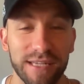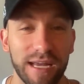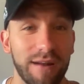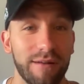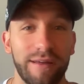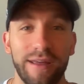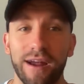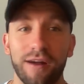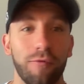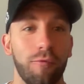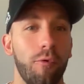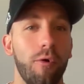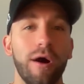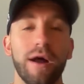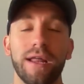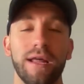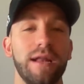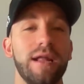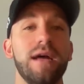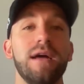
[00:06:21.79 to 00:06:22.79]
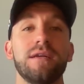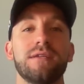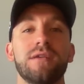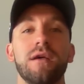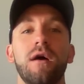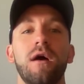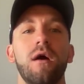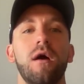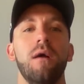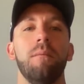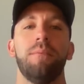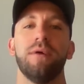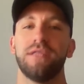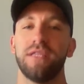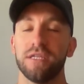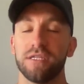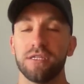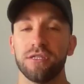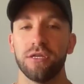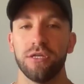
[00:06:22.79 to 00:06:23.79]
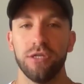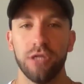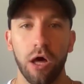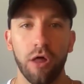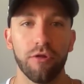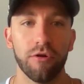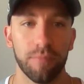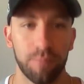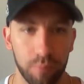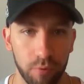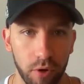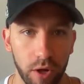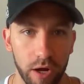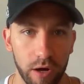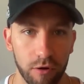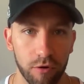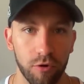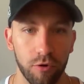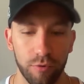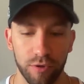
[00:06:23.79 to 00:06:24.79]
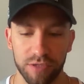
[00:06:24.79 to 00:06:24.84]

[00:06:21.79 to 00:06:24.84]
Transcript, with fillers: I don't care what it is, but this is another player who